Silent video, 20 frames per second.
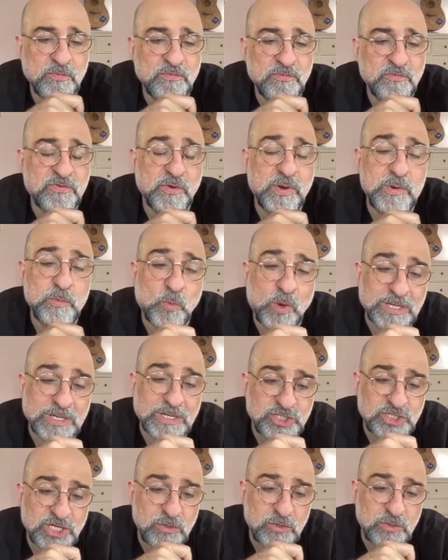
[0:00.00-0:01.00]
throw in
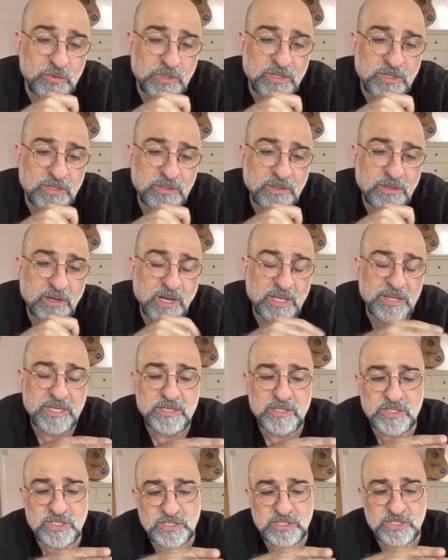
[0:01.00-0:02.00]
one joke
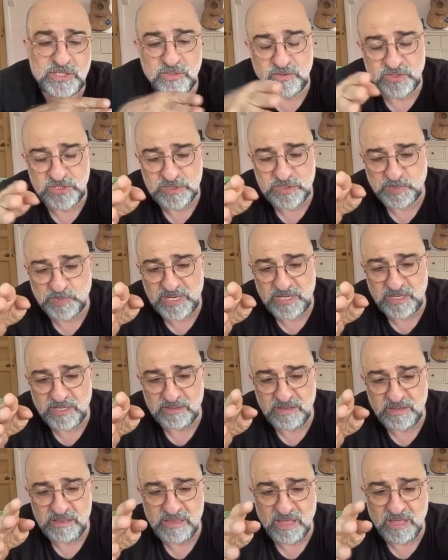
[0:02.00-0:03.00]
and then you
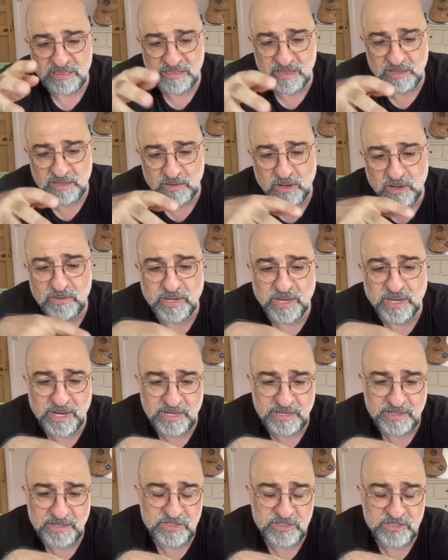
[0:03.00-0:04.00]
speak. Then they think,
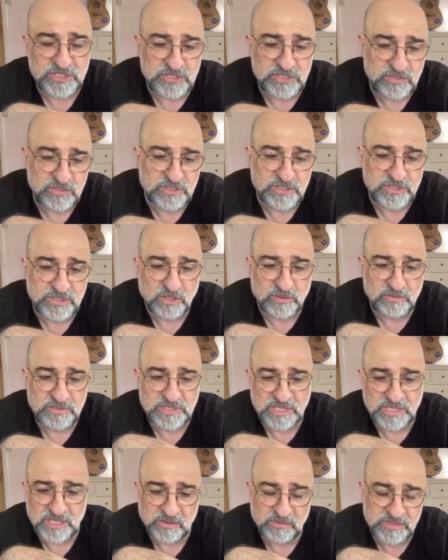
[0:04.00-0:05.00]
okay, he just used a joke
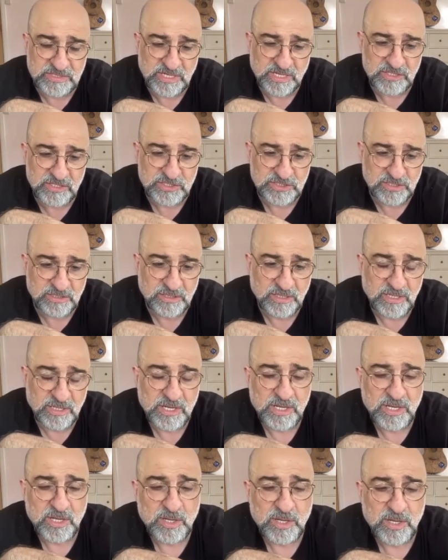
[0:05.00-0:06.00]
to get our attention.
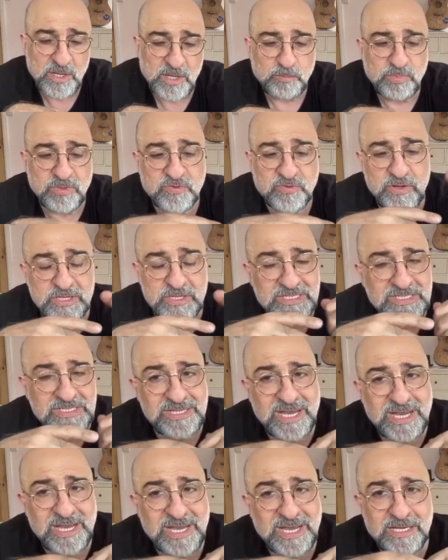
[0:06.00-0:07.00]
But throw in a
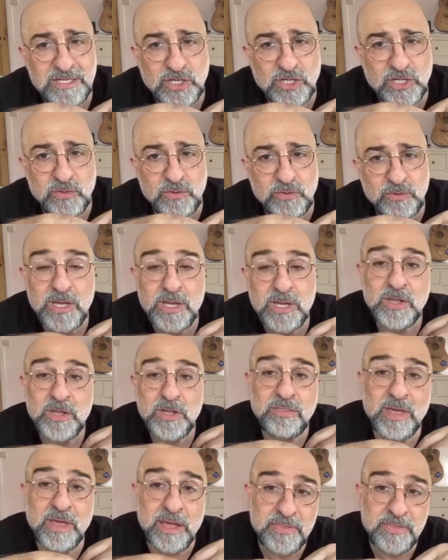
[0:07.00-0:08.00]
second joke,
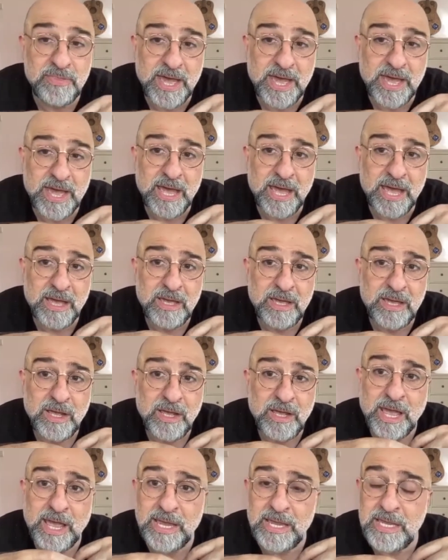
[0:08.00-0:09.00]
they're there.
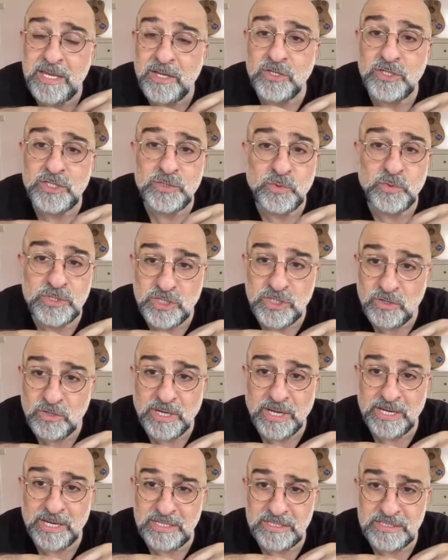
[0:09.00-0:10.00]
Hey, he could do a
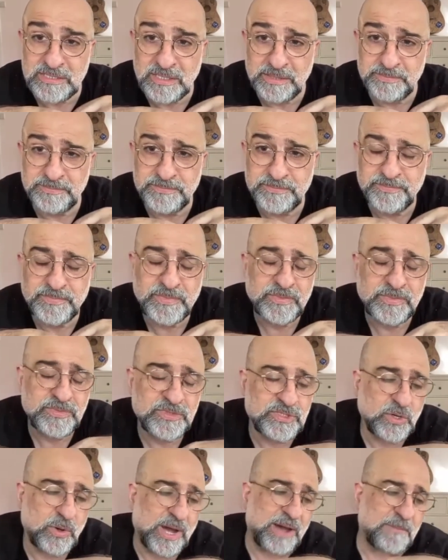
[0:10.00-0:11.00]
joke at any time.
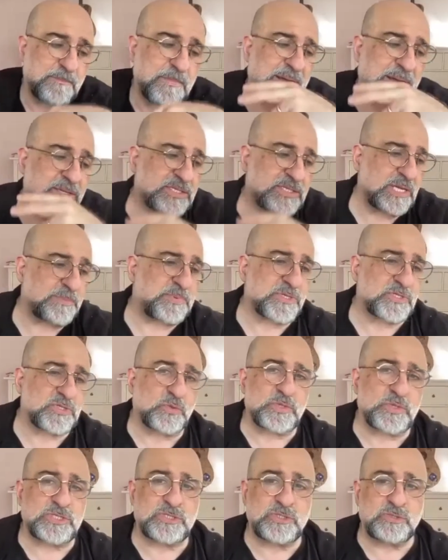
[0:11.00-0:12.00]
So my tip is
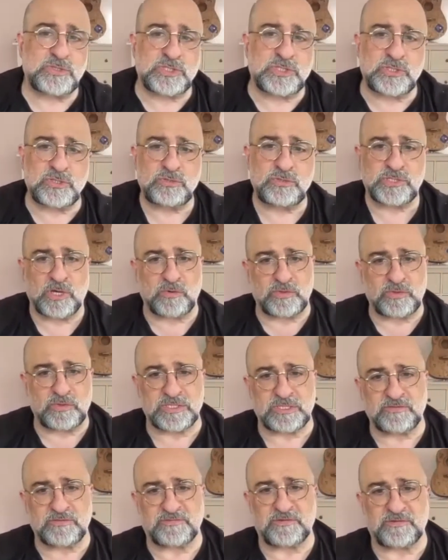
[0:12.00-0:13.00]
always do two
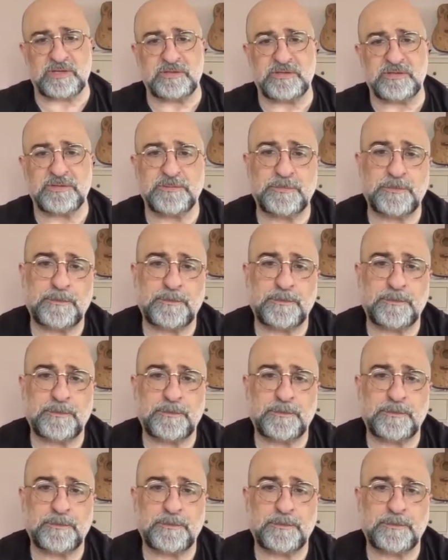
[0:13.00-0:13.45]
jokes at the front.